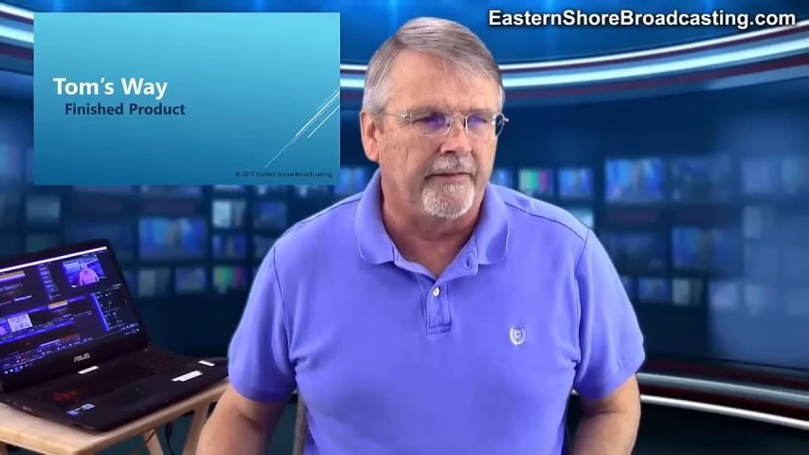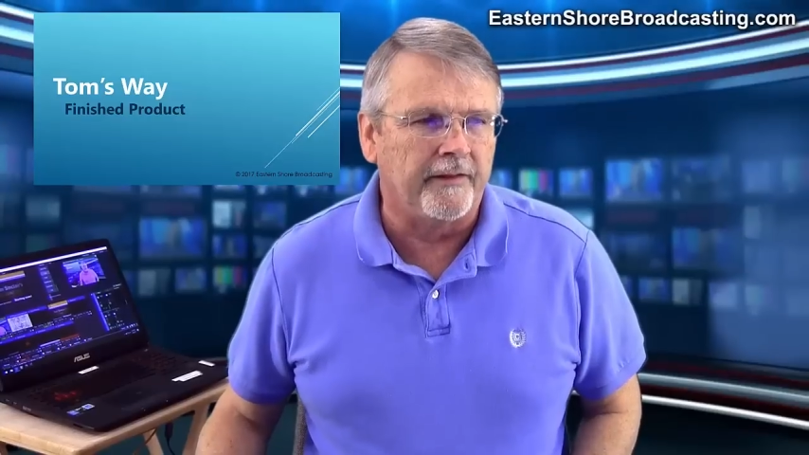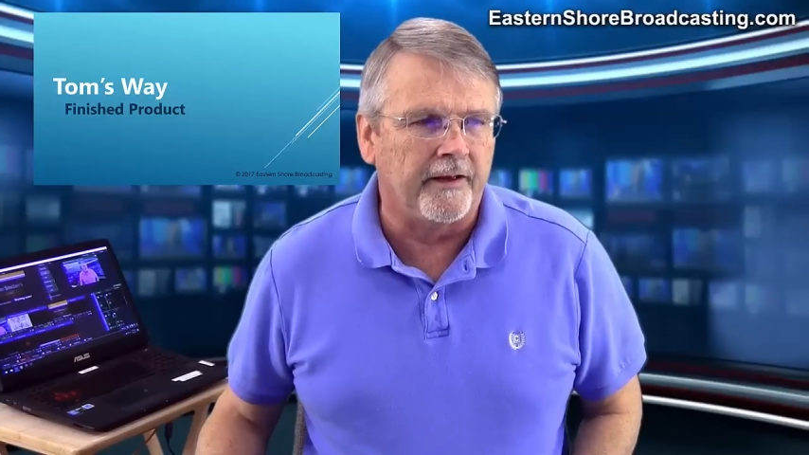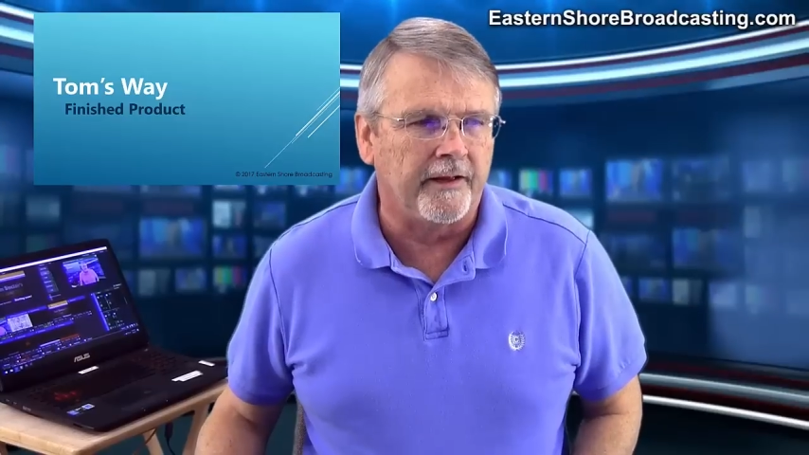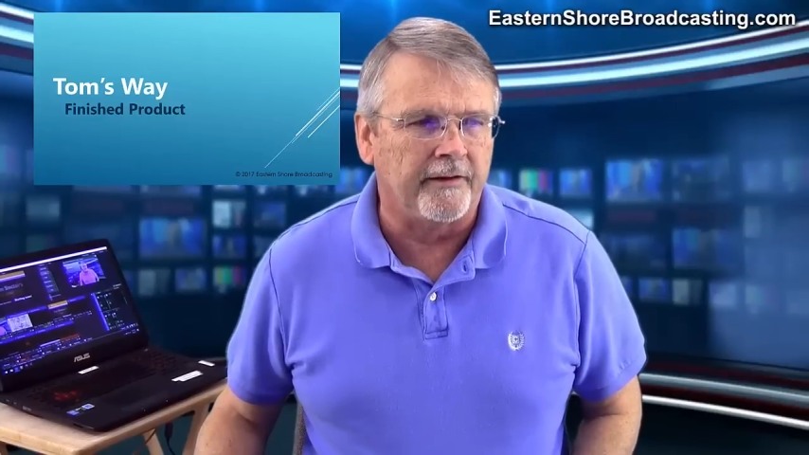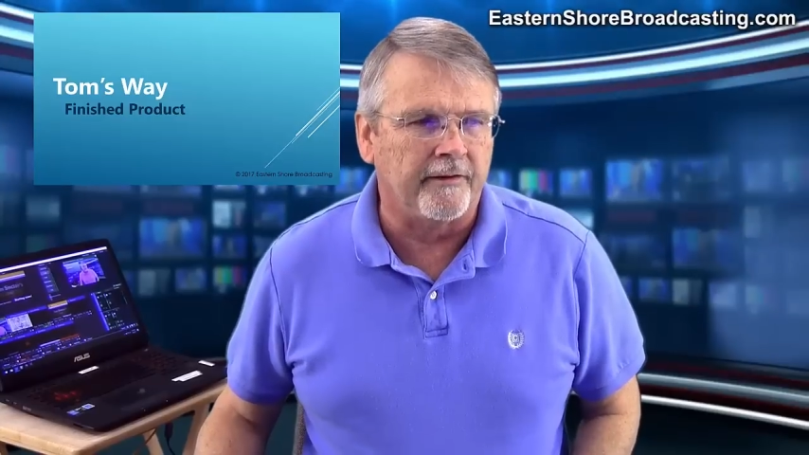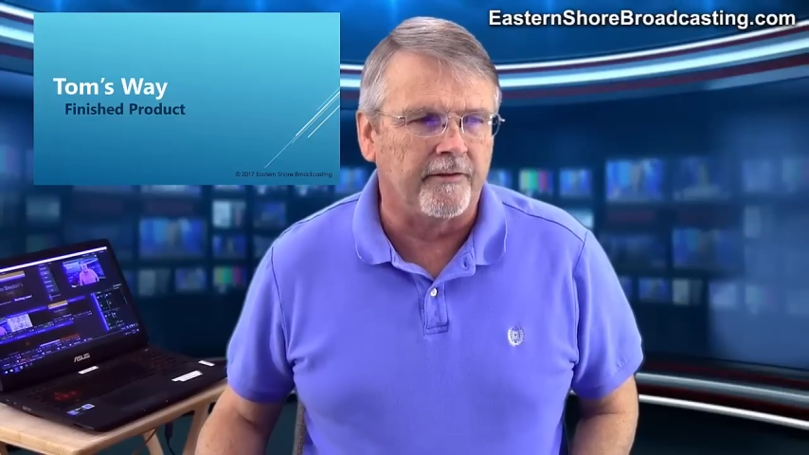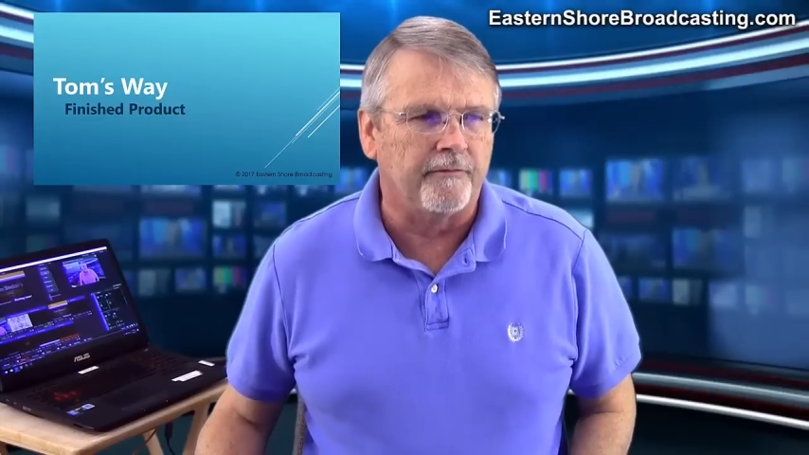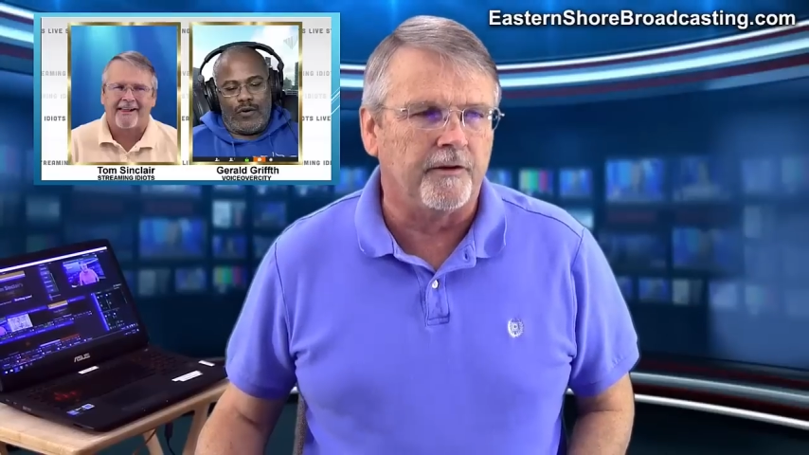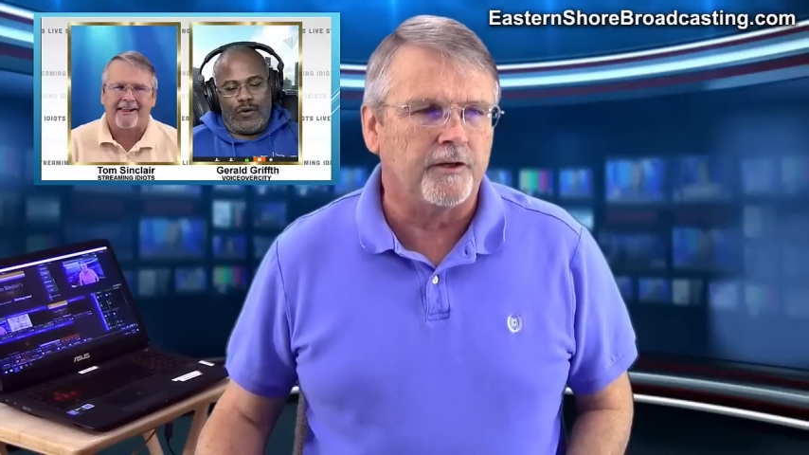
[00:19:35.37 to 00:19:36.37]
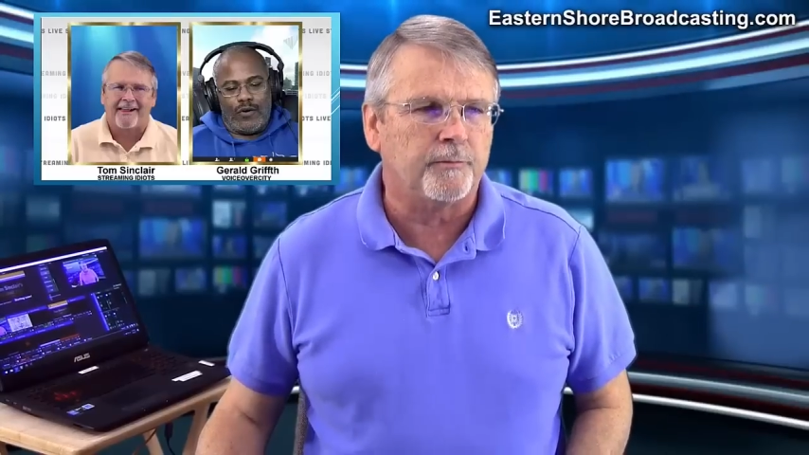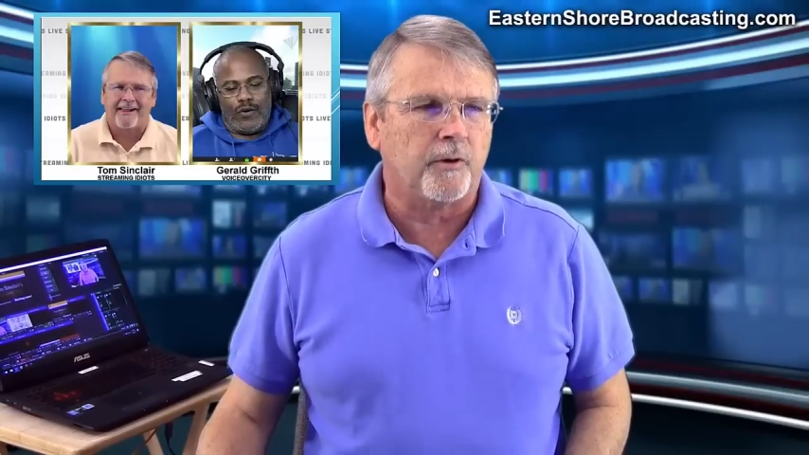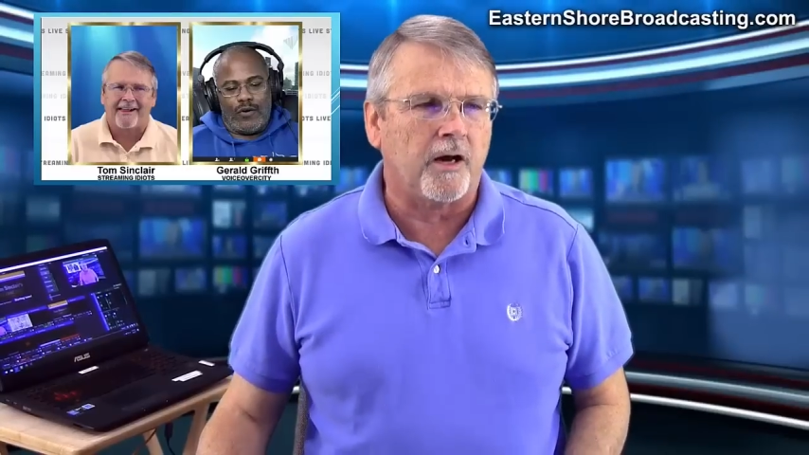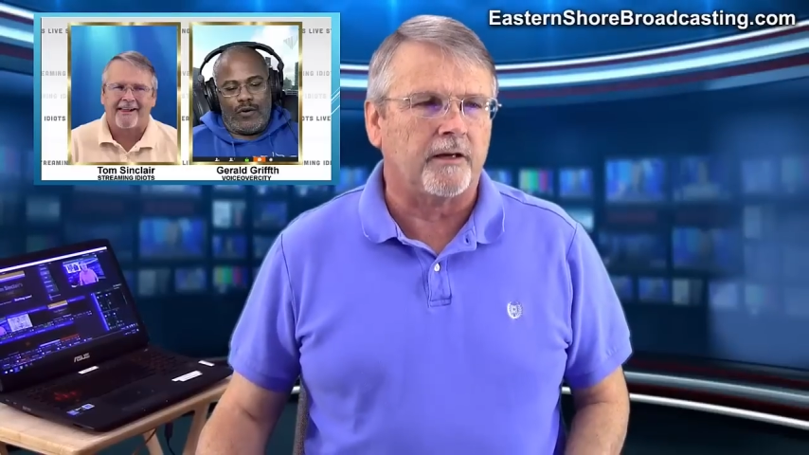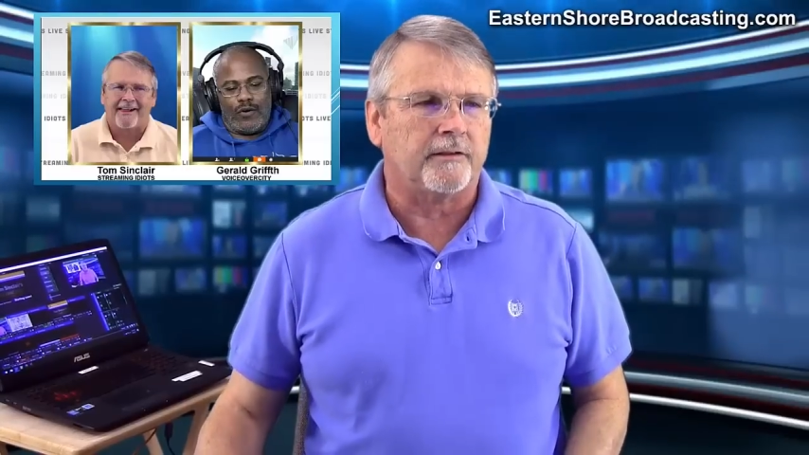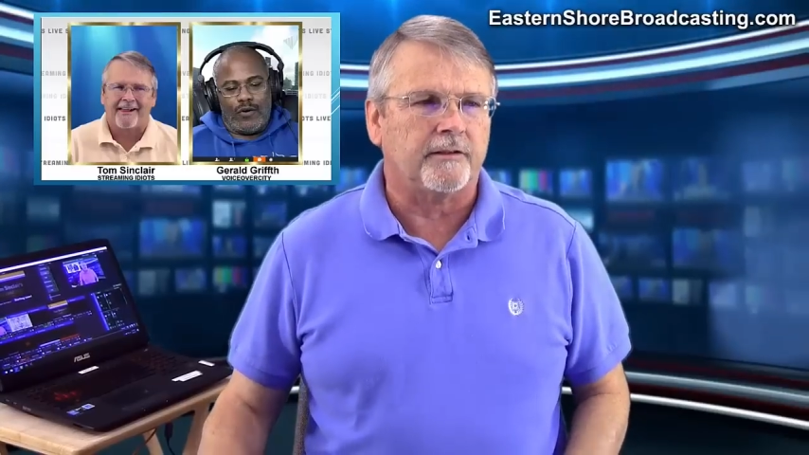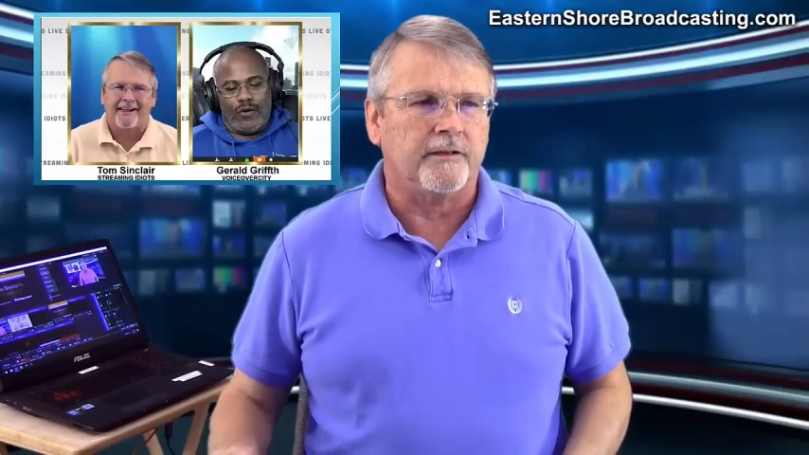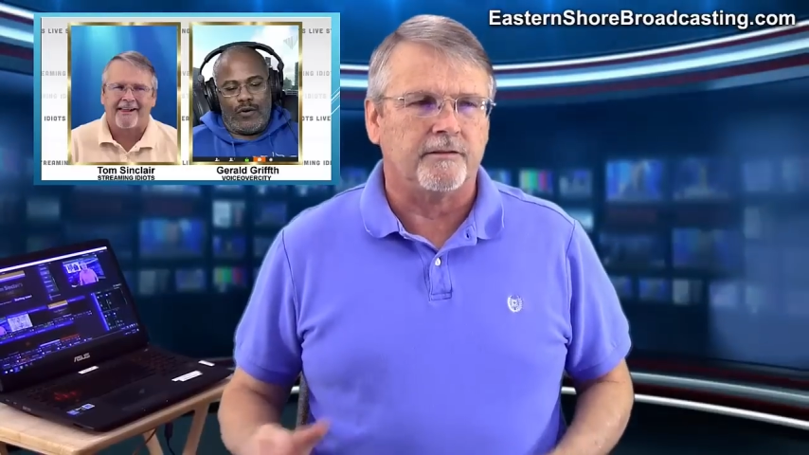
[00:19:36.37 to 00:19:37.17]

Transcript: And then the finished product